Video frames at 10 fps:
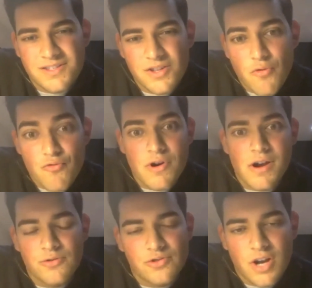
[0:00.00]
There's no
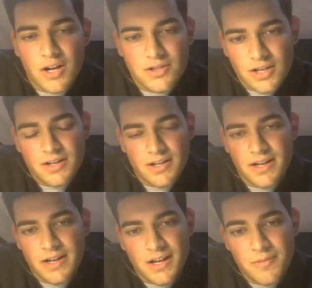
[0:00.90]
real structure,
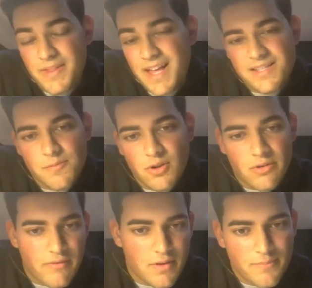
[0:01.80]
but that's the beauty of it.